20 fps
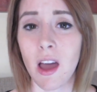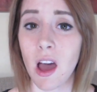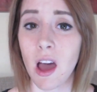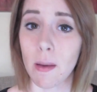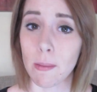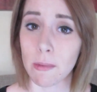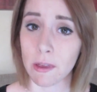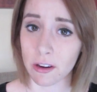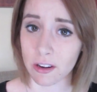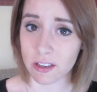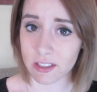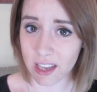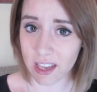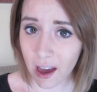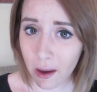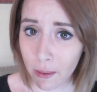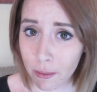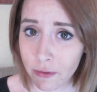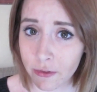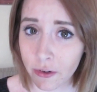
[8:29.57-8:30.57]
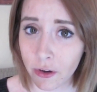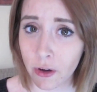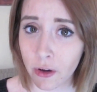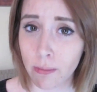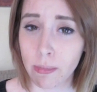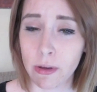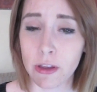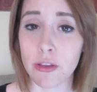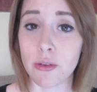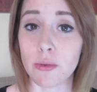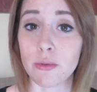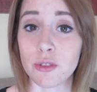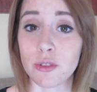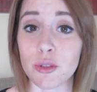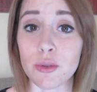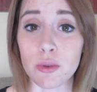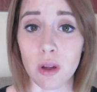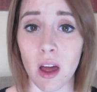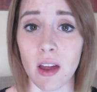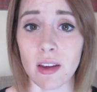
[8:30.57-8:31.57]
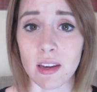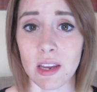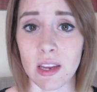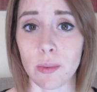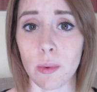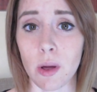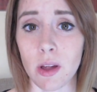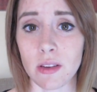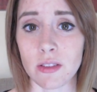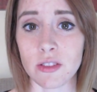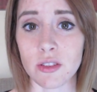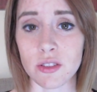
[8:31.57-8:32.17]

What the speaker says: A mirror is helpful, but you do not need one.